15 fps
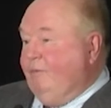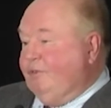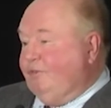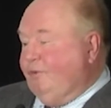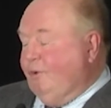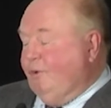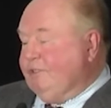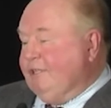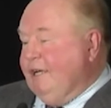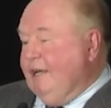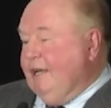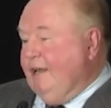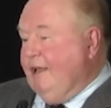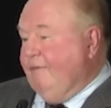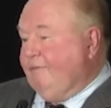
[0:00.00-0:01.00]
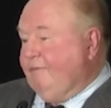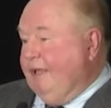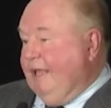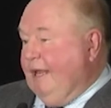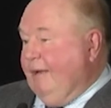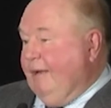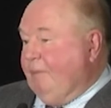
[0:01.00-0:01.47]
and was fortunate
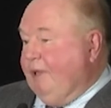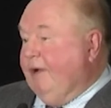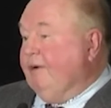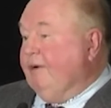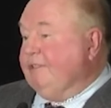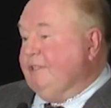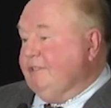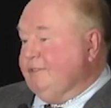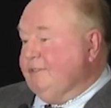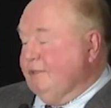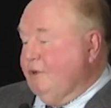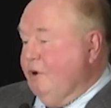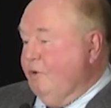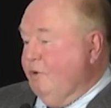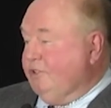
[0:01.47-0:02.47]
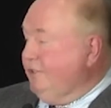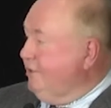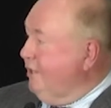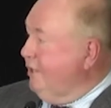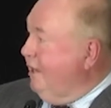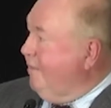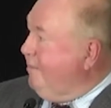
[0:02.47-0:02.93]
enough to get a player assistant
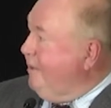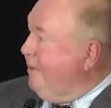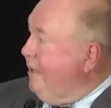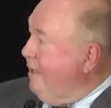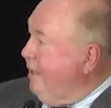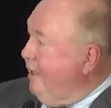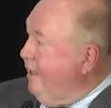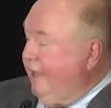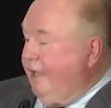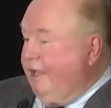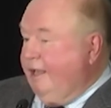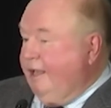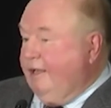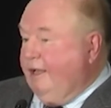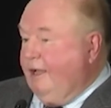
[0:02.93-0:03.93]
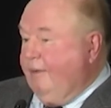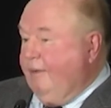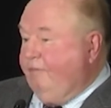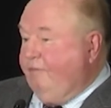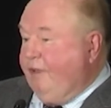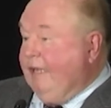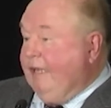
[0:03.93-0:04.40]
coaching job in
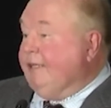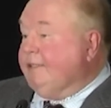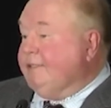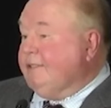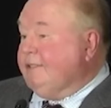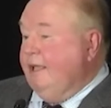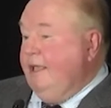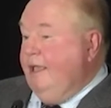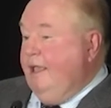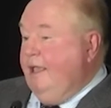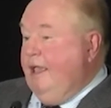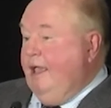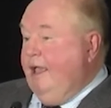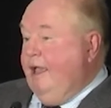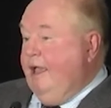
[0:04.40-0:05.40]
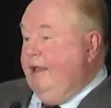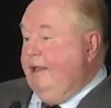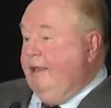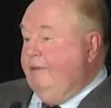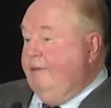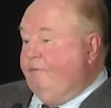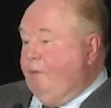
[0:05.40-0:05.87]
Phoenix.
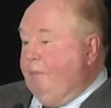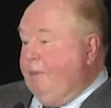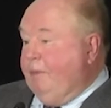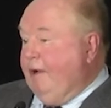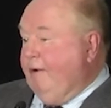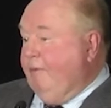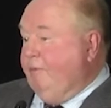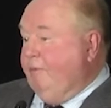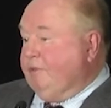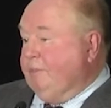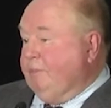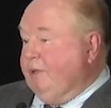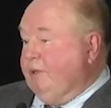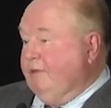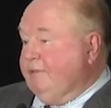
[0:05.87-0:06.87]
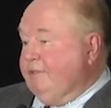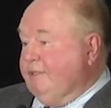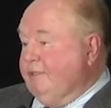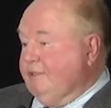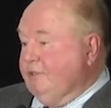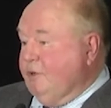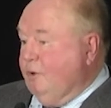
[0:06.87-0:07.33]
And from there, it was a player
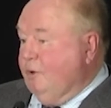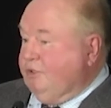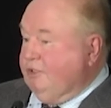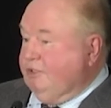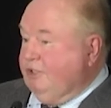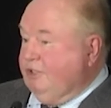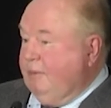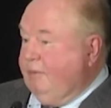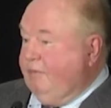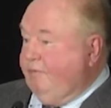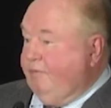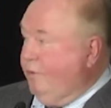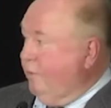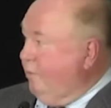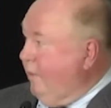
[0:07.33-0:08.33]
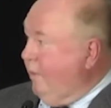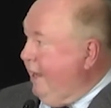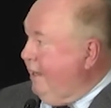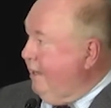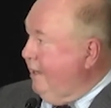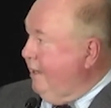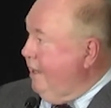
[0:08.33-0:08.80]
assistant coaching job in Fort
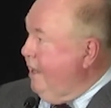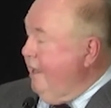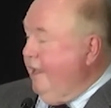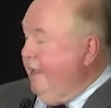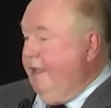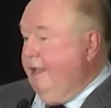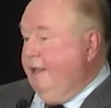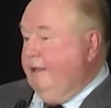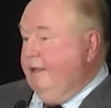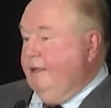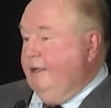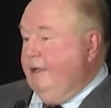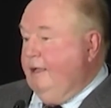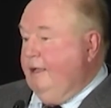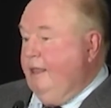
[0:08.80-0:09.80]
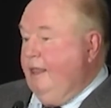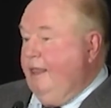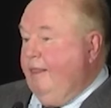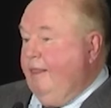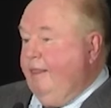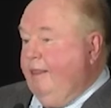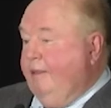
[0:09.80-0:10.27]
Wayne. And
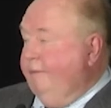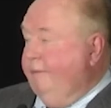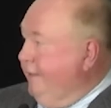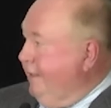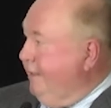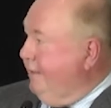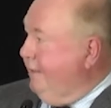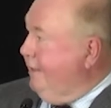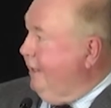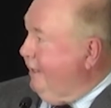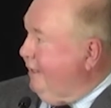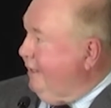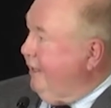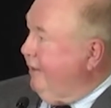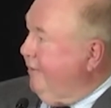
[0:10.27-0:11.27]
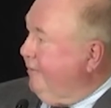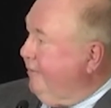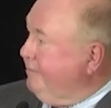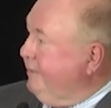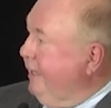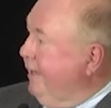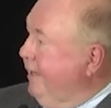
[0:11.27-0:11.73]
Now let me just stop you
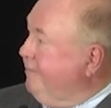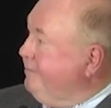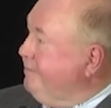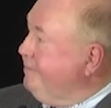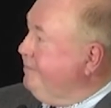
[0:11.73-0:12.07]
for a second.